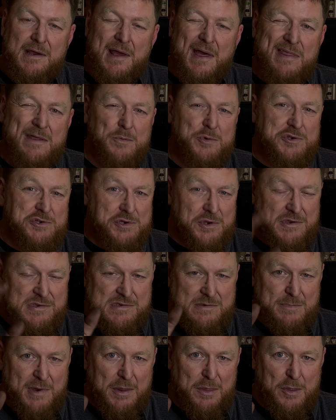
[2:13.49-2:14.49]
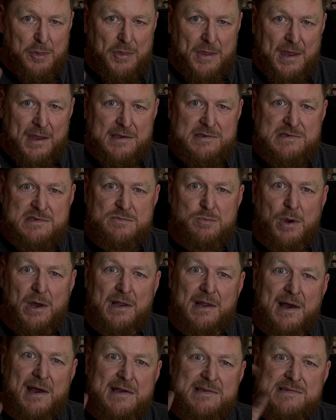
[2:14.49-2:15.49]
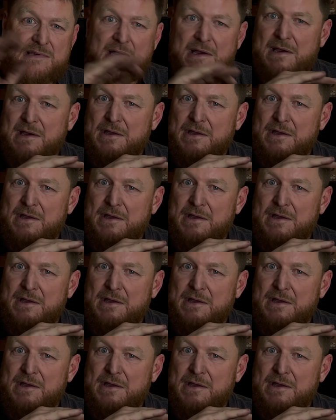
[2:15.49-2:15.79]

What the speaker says: and then we'll show you some other things as well as